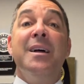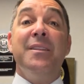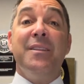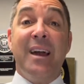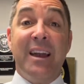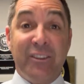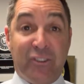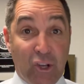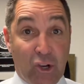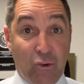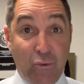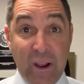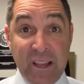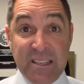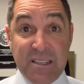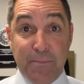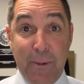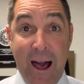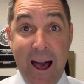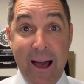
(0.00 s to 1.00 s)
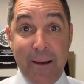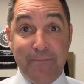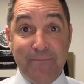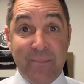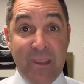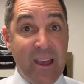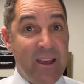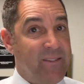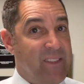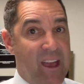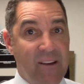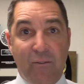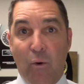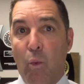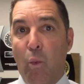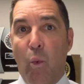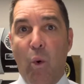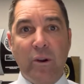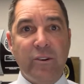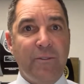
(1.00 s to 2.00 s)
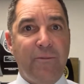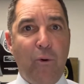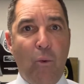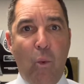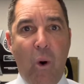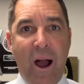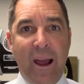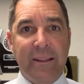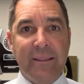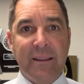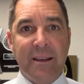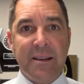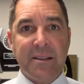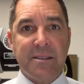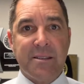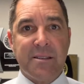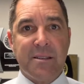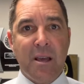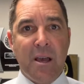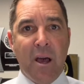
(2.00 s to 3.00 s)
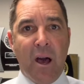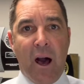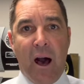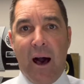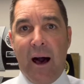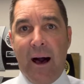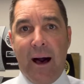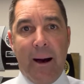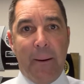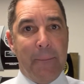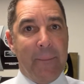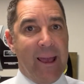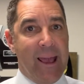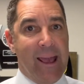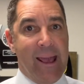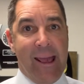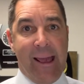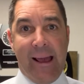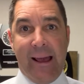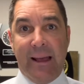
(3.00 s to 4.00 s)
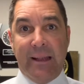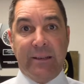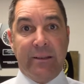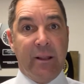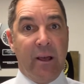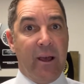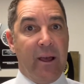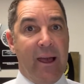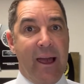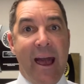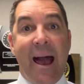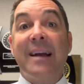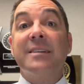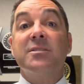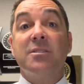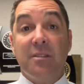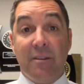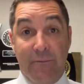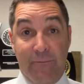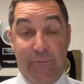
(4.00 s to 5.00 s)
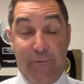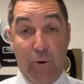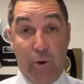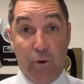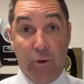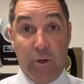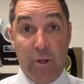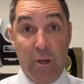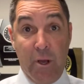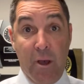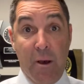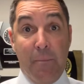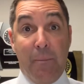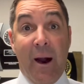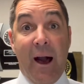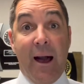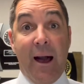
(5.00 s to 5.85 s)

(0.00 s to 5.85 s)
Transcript: it's a great spot. They have a wonderful wine list and excellent food. But